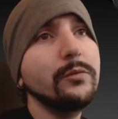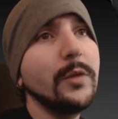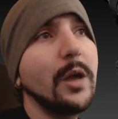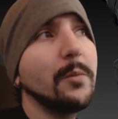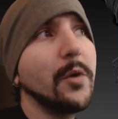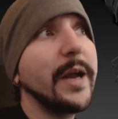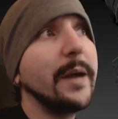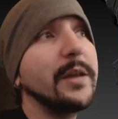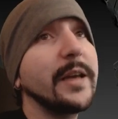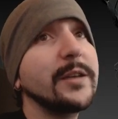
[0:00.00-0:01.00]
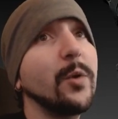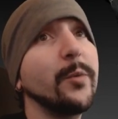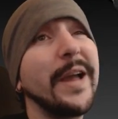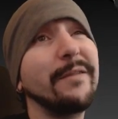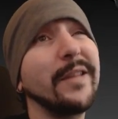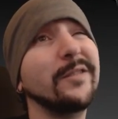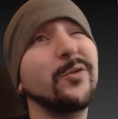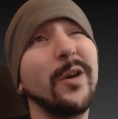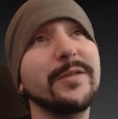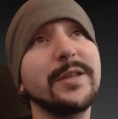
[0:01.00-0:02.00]
But yeah, I mean, that's why we have like
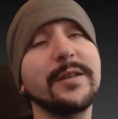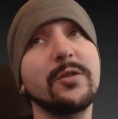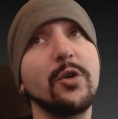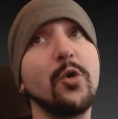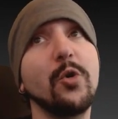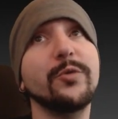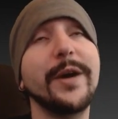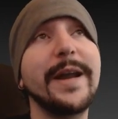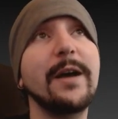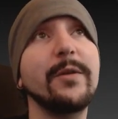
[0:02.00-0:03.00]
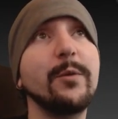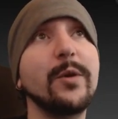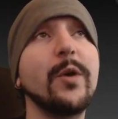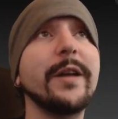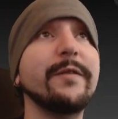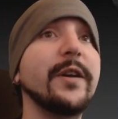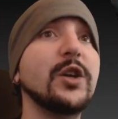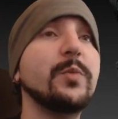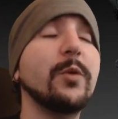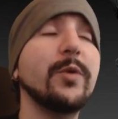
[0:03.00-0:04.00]
12 sets on hold right now that we want to finish,
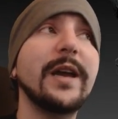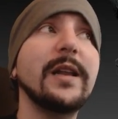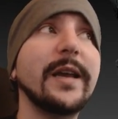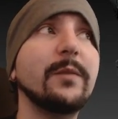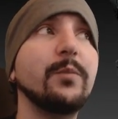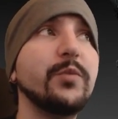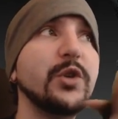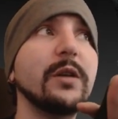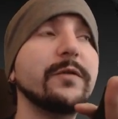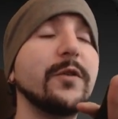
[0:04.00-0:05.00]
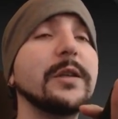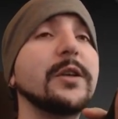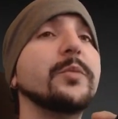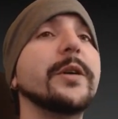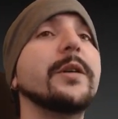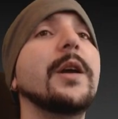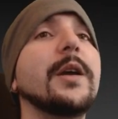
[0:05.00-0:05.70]
but we kind of like shelved for a little bit.